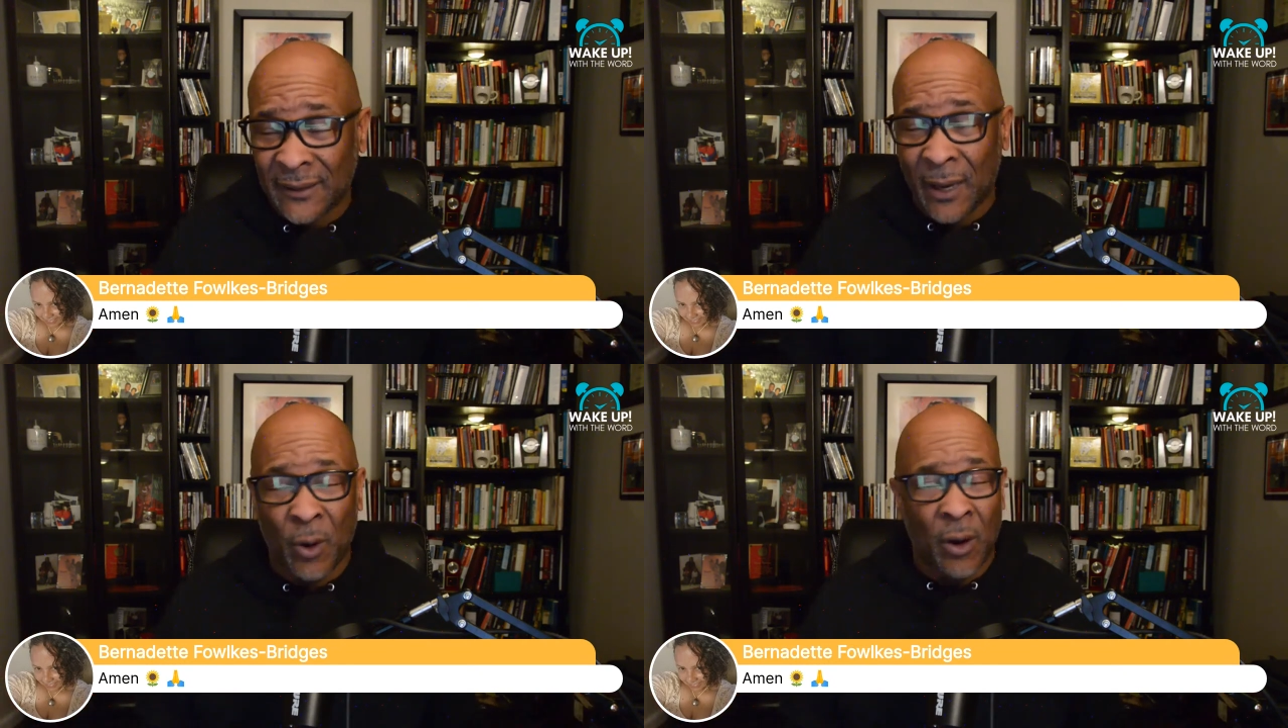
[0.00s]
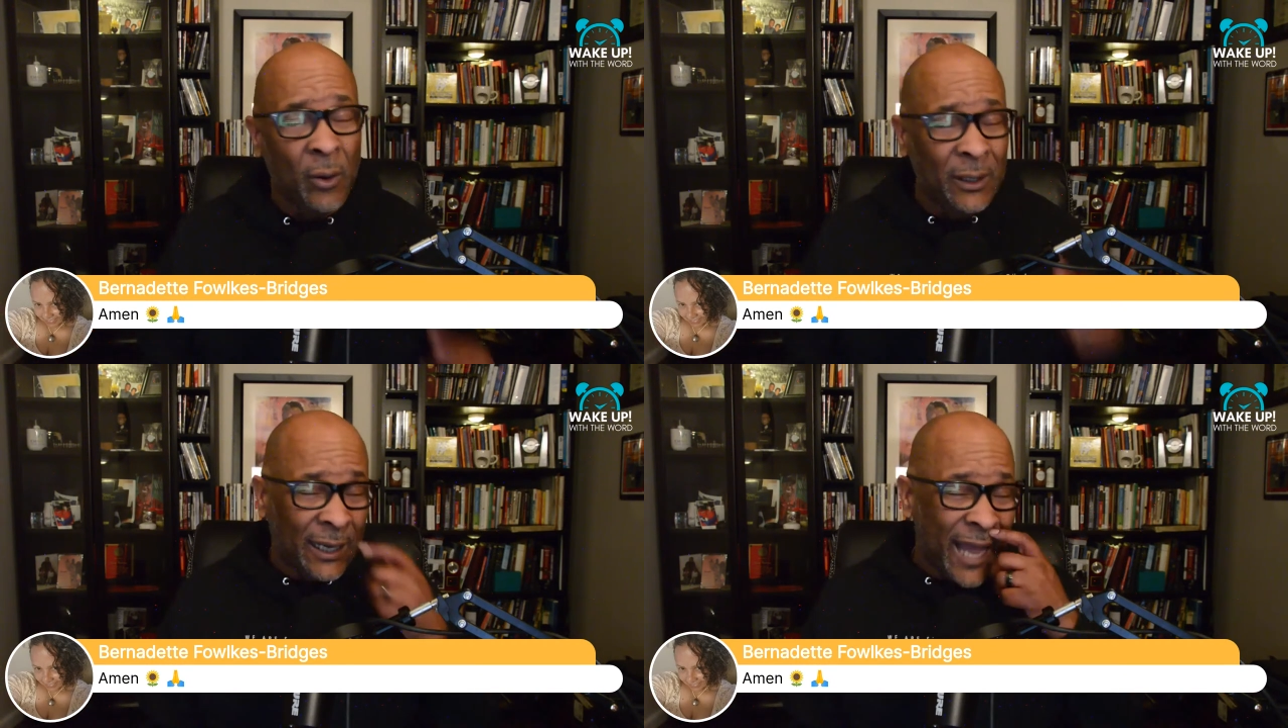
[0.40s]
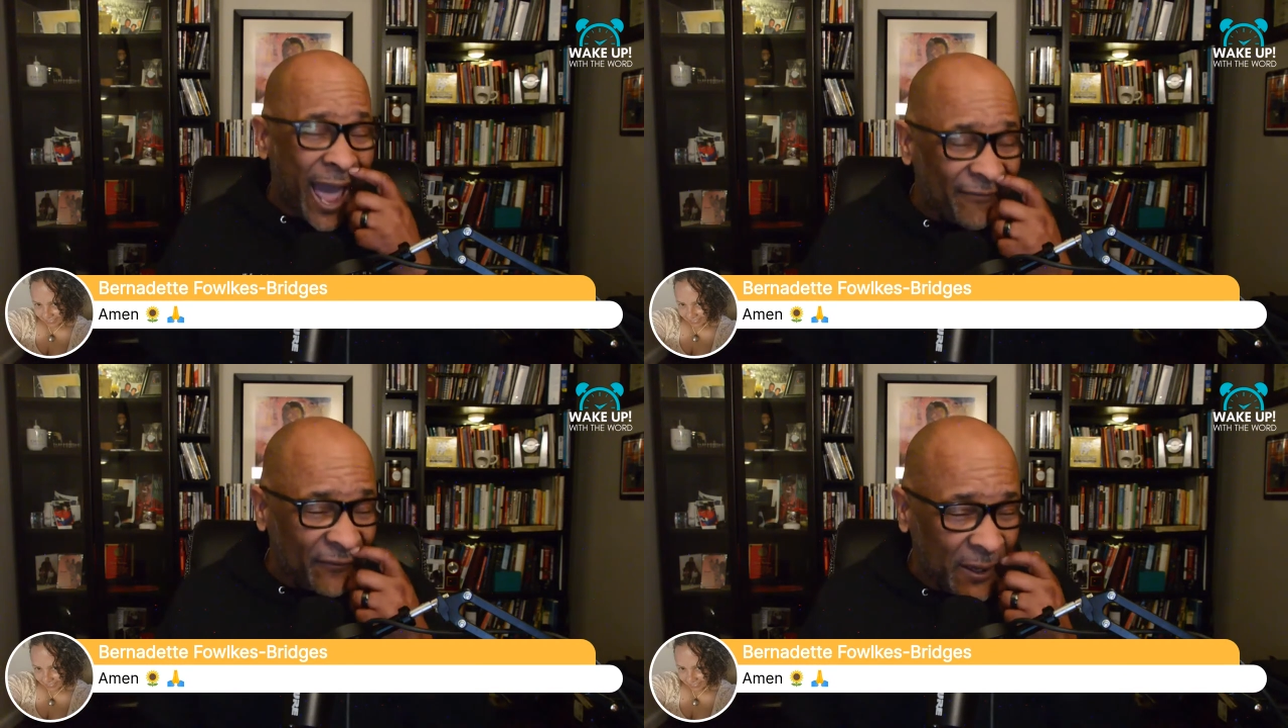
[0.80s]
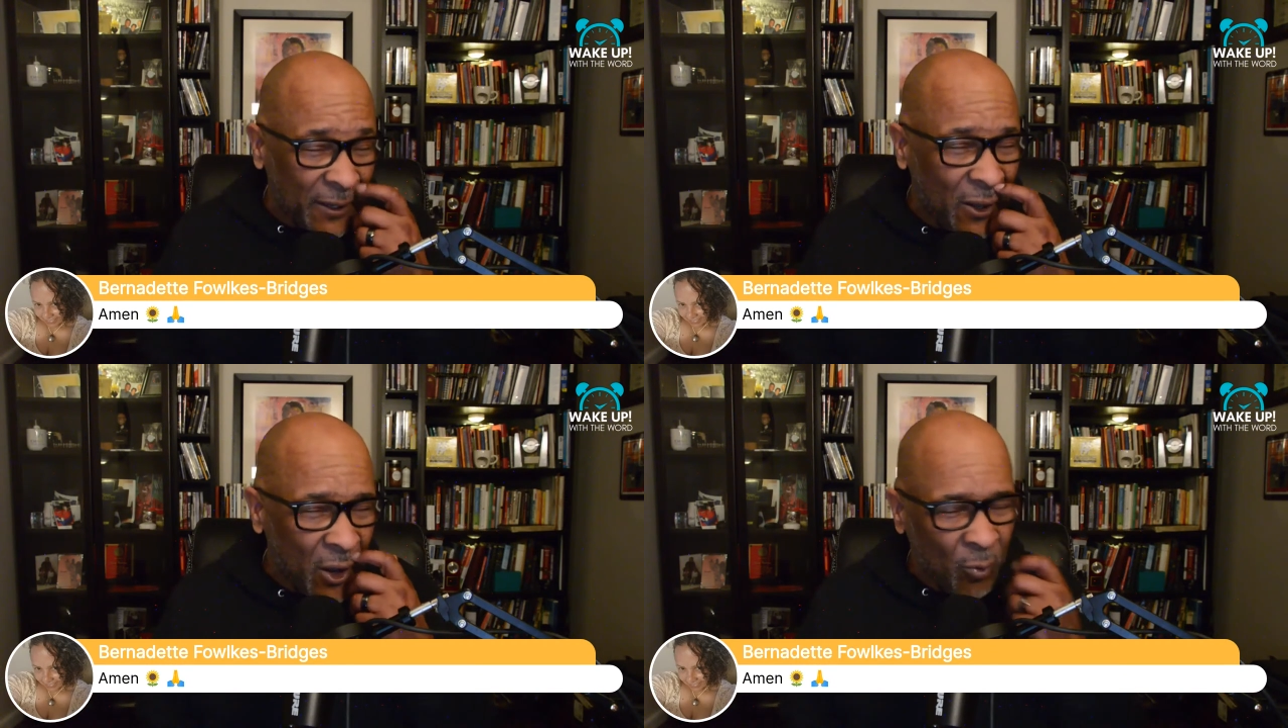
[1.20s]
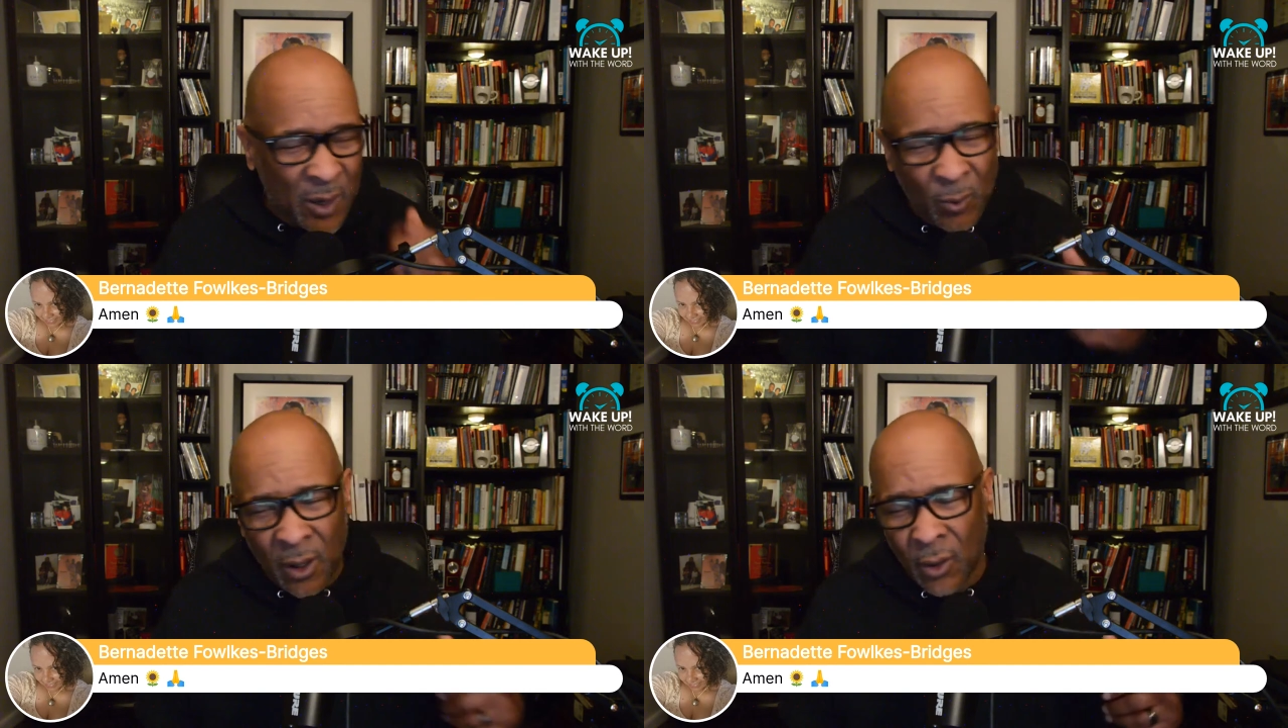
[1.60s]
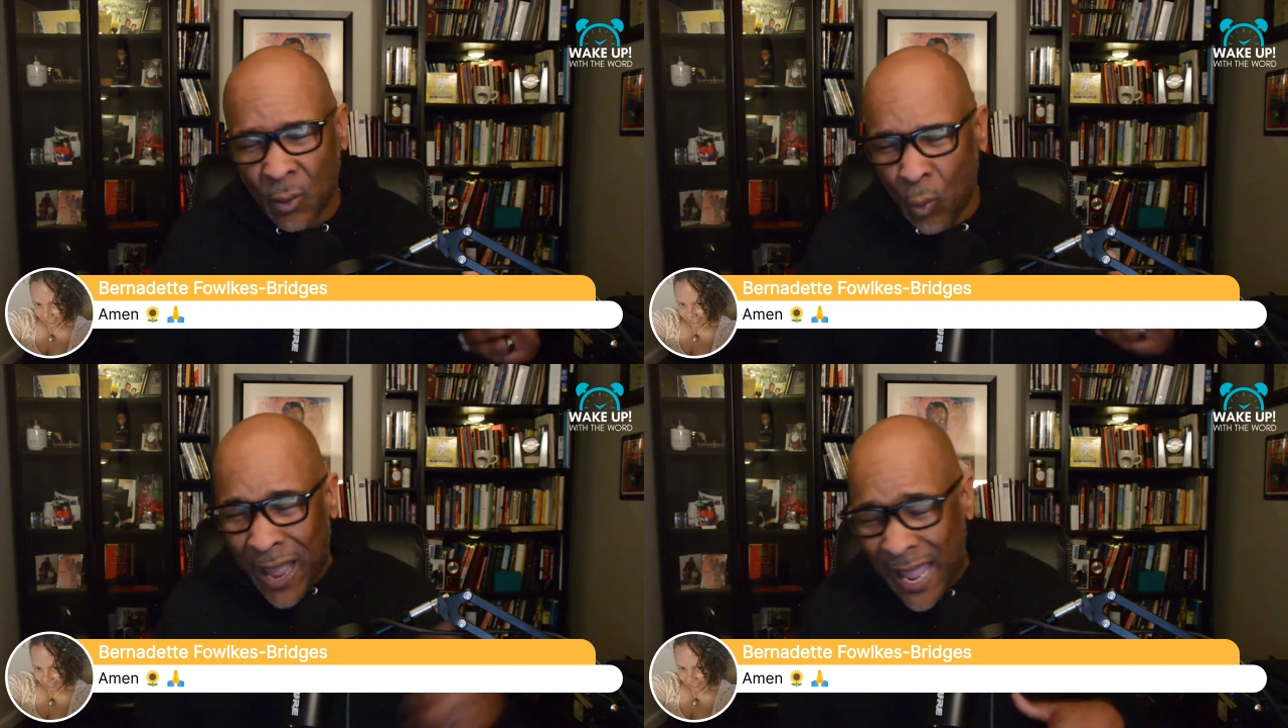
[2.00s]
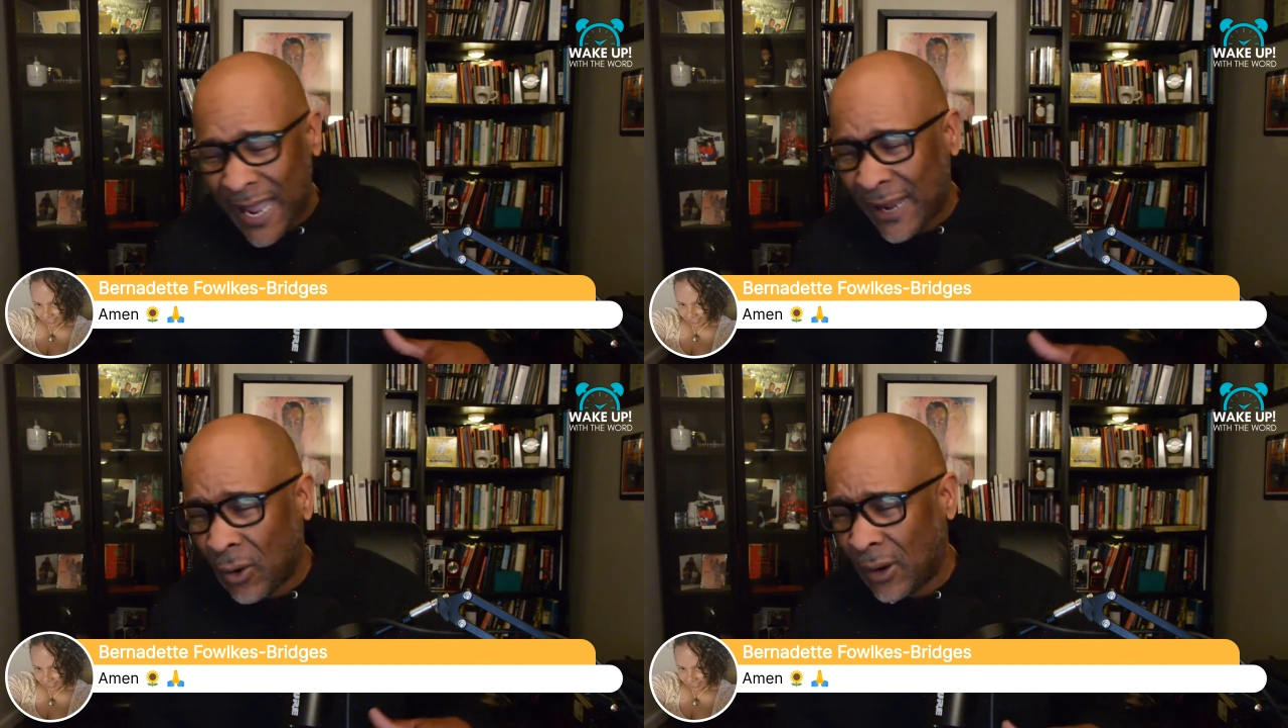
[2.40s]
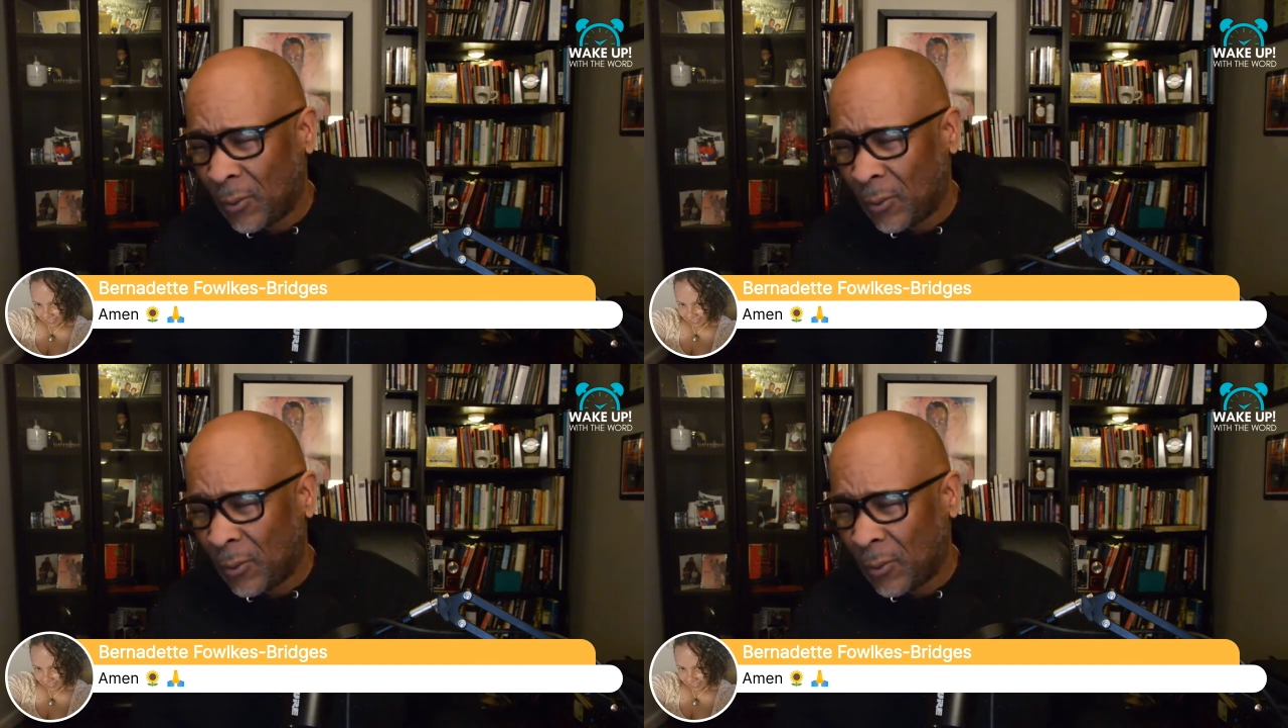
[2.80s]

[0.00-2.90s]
that we're only laughing when we're away, or